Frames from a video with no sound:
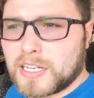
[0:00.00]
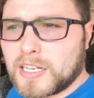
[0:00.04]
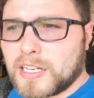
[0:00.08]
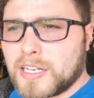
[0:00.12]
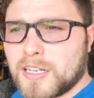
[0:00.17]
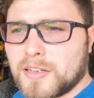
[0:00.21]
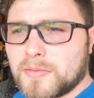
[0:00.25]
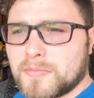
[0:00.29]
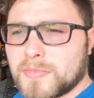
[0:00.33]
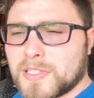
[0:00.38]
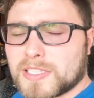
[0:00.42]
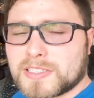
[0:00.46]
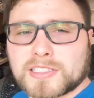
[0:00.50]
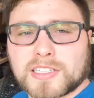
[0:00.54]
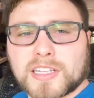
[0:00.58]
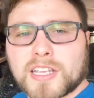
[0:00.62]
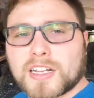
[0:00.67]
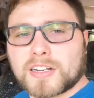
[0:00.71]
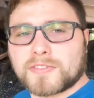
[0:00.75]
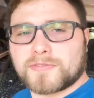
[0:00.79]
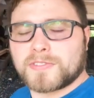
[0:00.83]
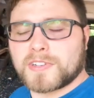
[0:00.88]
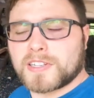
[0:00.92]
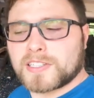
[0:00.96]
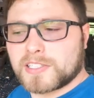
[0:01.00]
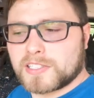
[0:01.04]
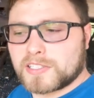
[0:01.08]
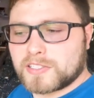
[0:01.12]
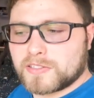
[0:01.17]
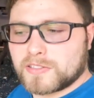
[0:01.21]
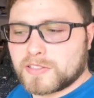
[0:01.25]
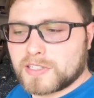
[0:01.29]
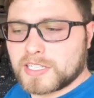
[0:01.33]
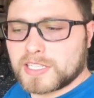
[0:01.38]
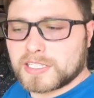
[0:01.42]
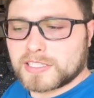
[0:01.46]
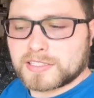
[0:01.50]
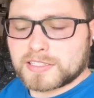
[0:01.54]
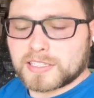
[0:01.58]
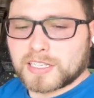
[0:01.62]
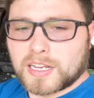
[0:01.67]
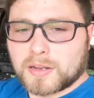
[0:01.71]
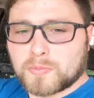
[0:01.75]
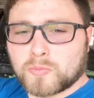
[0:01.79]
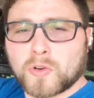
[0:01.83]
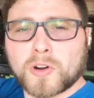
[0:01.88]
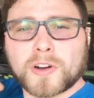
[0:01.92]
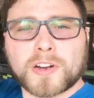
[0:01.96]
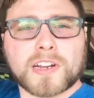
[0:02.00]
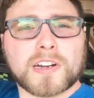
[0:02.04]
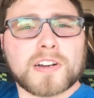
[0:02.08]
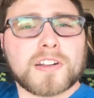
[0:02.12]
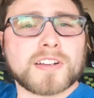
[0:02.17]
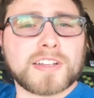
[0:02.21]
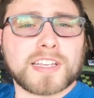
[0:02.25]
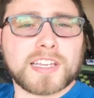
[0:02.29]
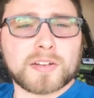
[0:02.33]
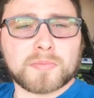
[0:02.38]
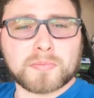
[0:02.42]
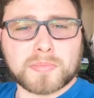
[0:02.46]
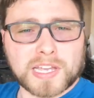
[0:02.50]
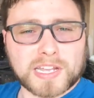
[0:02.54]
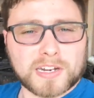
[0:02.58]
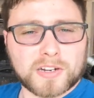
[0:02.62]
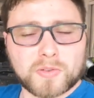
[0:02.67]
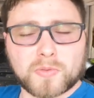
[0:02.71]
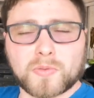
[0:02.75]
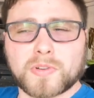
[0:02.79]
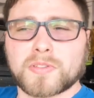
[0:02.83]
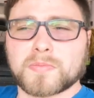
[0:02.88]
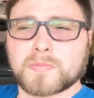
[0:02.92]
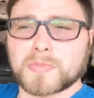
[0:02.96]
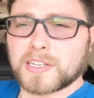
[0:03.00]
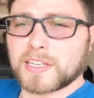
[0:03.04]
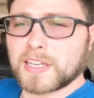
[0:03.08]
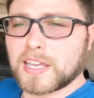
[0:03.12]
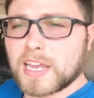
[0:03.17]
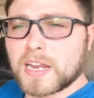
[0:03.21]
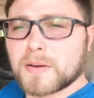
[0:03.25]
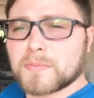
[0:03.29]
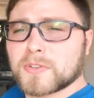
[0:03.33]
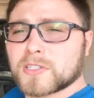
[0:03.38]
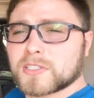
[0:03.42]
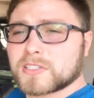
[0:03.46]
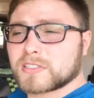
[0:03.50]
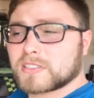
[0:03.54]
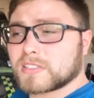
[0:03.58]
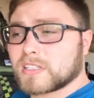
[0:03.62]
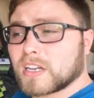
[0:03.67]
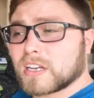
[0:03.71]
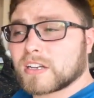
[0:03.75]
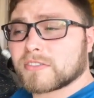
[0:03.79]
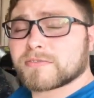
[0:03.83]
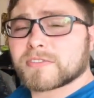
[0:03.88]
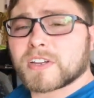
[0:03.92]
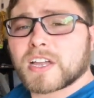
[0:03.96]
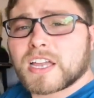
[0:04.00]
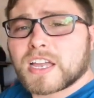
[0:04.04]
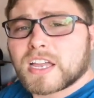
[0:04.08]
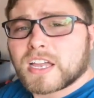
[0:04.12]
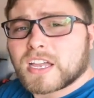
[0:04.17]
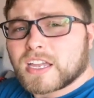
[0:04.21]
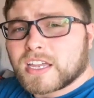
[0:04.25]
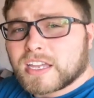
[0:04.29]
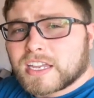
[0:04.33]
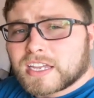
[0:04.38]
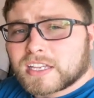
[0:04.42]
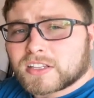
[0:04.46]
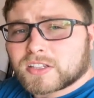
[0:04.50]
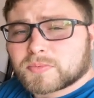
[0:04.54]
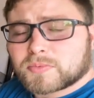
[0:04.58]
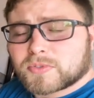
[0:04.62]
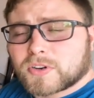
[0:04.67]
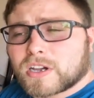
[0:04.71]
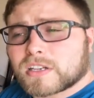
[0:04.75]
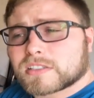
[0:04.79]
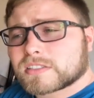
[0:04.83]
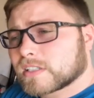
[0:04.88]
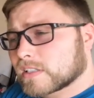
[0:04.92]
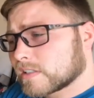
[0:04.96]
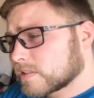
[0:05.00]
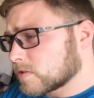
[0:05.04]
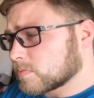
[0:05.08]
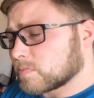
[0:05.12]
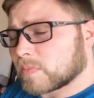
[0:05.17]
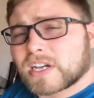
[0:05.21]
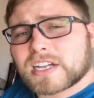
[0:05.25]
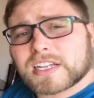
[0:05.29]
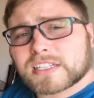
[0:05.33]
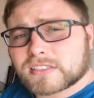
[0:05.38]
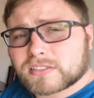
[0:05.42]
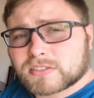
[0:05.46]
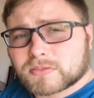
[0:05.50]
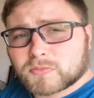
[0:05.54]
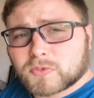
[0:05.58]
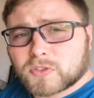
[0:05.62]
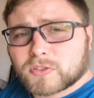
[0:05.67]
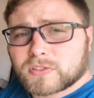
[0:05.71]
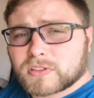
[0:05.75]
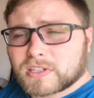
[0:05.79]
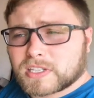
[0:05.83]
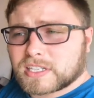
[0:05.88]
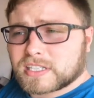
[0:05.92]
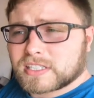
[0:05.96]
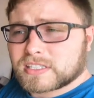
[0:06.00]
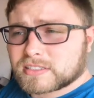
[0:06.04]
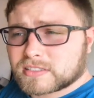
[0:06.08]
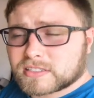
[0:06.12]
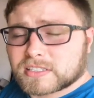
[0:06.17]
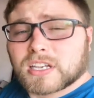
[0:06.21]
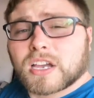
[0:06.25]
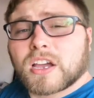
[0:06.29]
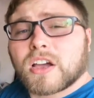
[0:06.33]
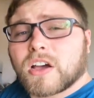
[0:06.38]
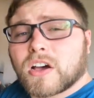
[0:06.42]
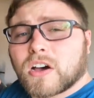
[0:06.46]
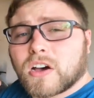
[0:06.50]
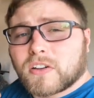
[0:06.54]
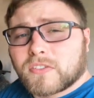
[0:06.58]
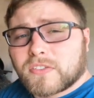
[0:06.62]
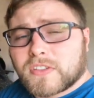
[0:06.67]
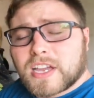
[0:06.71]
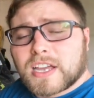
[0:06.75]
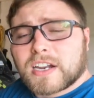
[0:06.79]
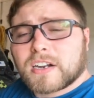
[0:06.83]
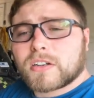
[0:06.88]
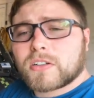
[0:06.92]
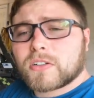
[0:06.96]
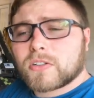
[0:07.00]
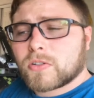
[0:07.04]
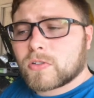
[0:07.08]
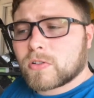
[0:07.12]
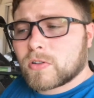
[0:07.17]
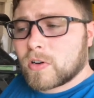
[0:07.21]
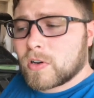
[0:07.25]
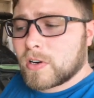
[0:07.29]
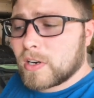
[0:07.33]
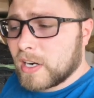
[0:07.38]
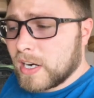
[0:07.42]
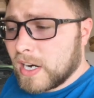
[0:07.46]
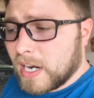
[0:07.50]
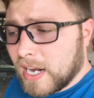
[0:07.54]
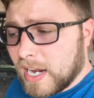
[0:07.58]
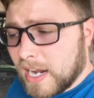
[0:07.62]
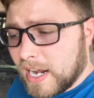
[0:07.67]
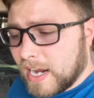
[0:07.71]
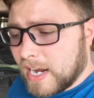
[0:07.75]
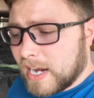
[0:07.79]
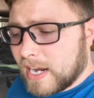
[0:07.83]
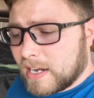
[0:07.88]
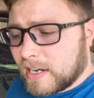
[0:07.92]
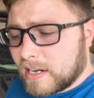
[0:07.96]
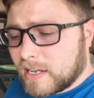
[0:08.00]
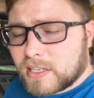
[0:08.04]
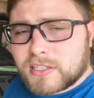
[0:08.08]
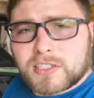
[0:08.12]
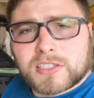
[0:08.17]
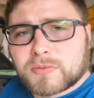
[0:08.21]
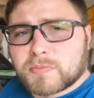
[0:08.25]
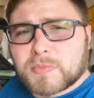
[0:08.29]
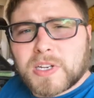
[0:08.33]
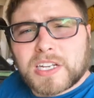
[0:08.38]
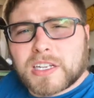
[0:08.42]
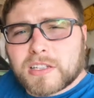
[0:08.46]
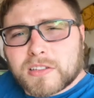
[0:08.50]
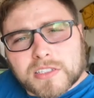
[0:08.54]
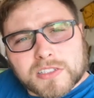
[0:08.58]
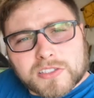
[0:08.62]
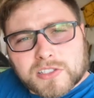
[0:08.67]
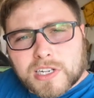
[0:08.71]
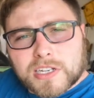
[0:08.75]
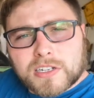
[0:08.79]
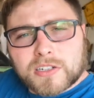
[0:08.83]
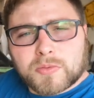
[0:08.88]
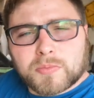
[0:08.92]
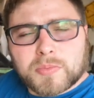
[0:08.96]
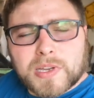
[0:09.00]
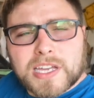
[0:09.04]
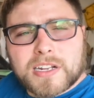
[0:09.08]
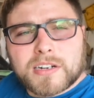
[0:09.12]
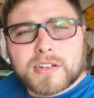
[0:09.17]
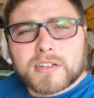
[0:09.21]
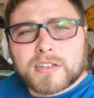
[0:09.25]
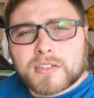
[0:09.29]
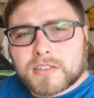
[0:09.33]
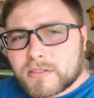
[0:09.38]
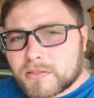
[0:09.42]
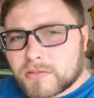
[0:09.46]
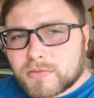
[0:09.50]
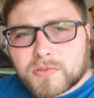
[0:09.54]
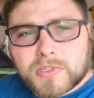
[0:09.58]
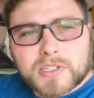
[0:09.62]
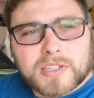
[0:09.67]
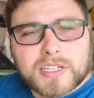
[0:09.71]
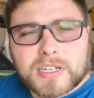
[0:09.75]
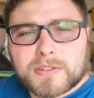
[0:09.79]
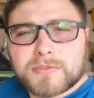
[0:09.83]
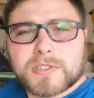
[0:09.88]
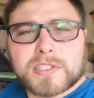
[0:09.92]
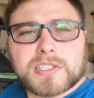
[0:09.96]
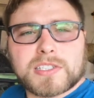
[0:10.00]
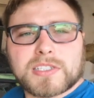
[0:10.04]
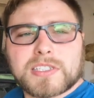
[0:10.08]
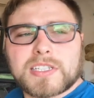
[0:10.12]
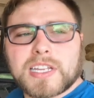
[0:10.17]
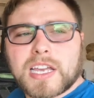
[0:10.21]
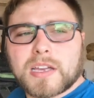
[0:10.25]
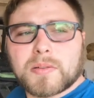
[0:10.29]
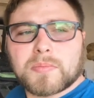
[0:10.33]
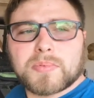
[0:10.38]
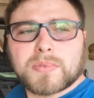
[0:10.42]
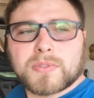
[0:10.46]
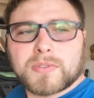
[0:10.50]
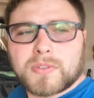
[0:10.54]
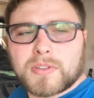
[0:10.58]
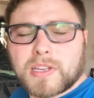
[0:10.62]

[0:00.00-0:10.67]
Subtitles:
It's a lot of fun to do this. I'm working on getting better with my camera stuff, in the process of buying some more things on that accord, and just making the channel better with every step.